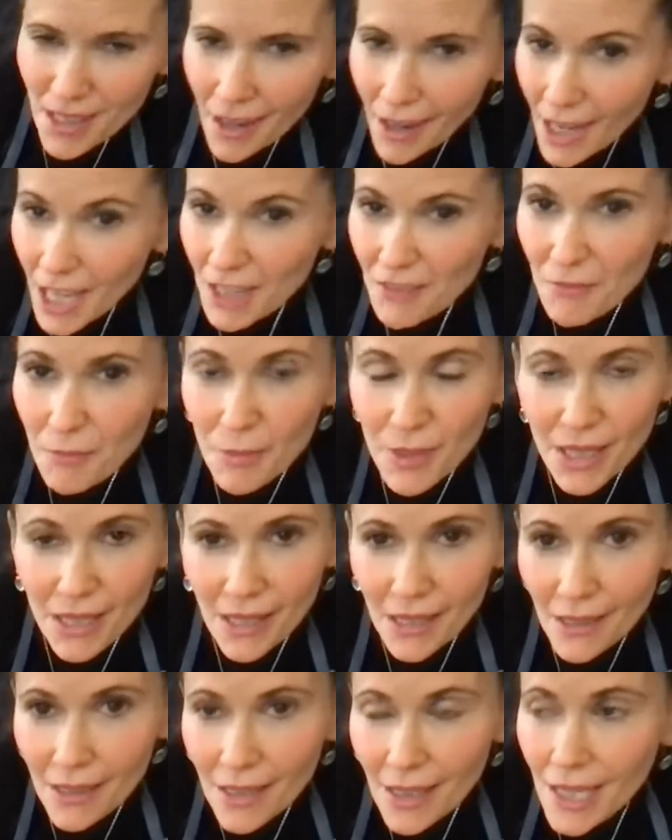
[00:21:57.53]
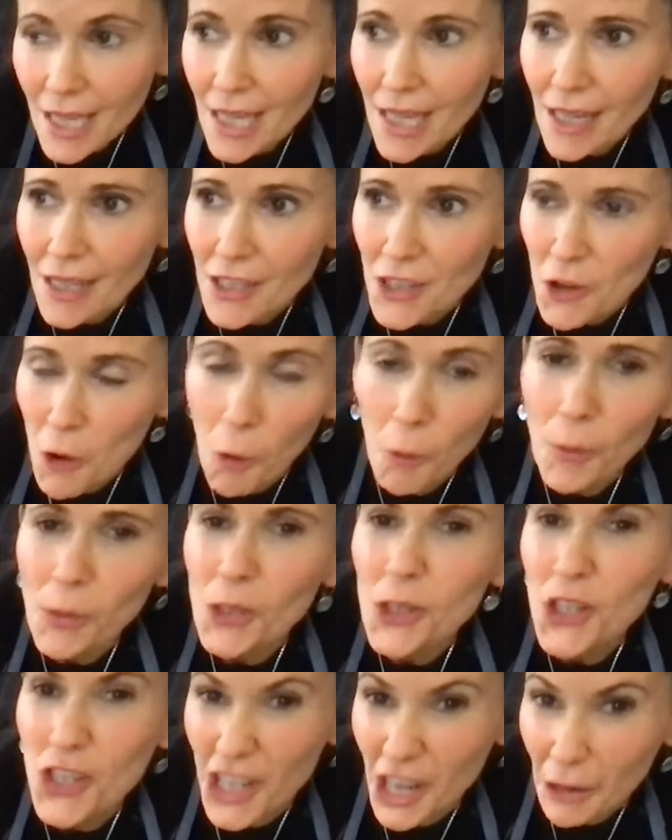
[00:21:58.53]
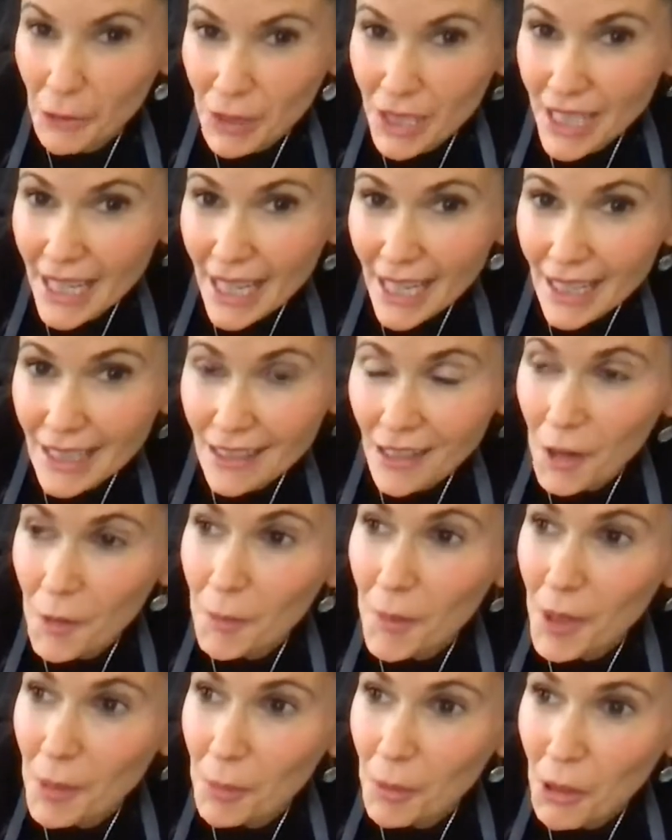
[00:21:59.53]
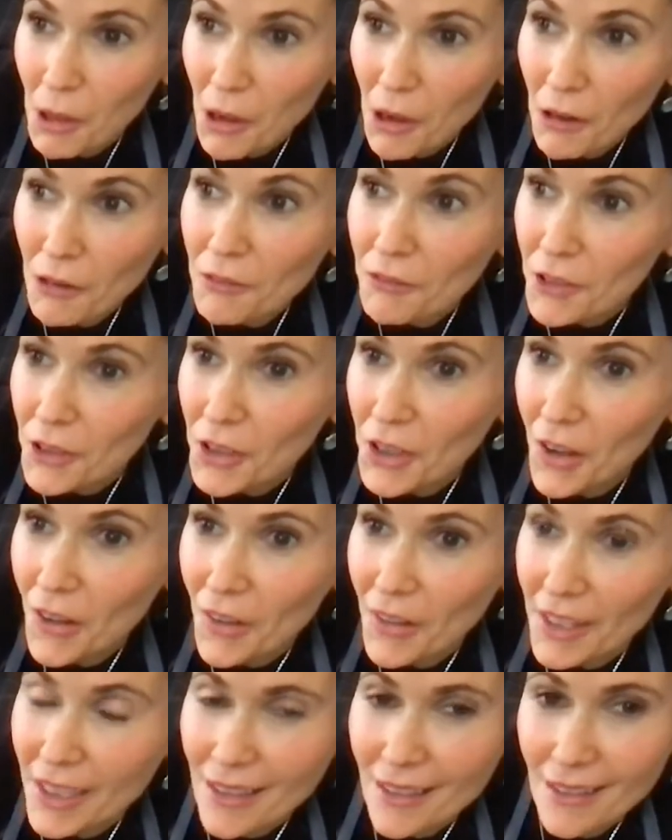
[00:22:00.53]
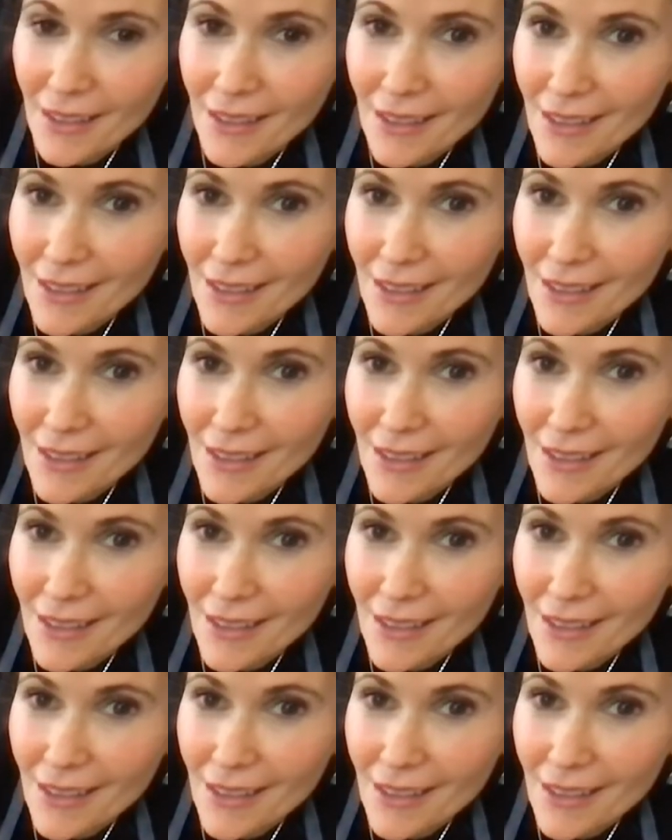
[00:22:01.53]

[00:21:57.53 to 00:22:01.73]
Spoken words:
I have been almost shouted at on my blog for calling